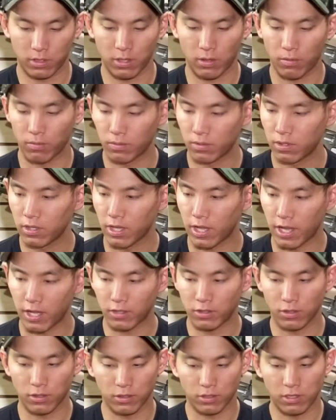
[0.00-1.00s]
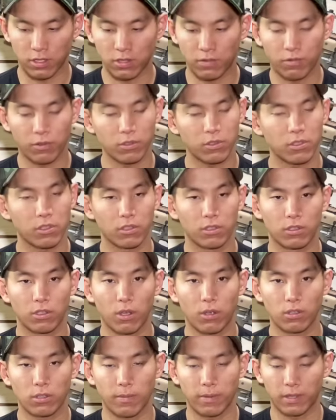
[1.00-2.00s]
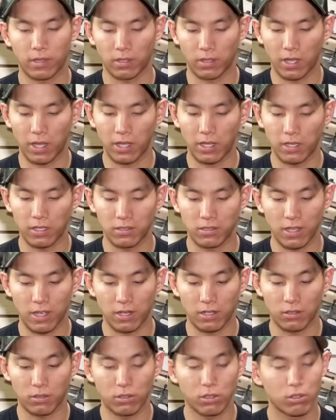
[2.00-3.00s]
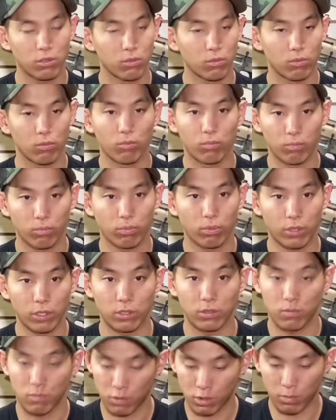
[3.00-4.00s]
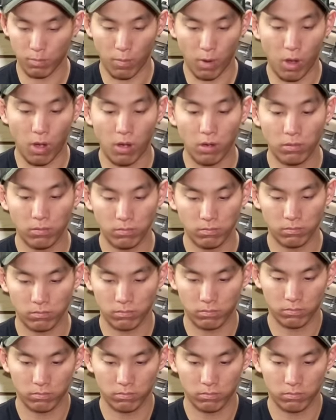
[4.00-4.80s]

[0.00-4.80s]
So as you can see, the first thing you'll notice about the light is that it's pretty small,